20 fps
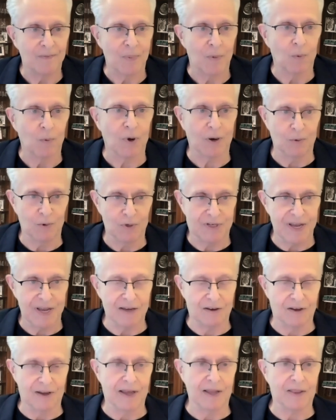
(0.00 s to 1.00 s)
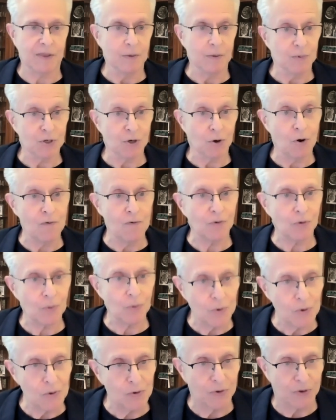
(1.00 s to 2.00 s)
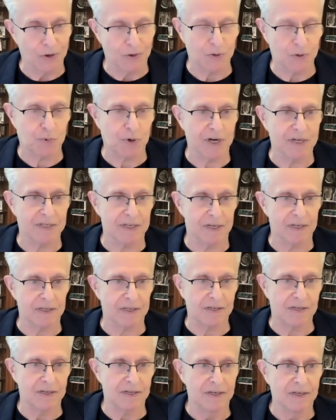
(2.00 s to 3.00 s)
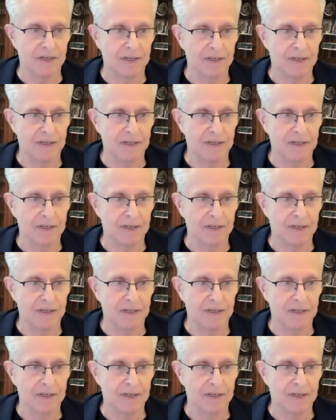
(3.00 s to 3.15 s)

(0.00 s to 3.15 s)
what it would take to get them to overrule those precedents.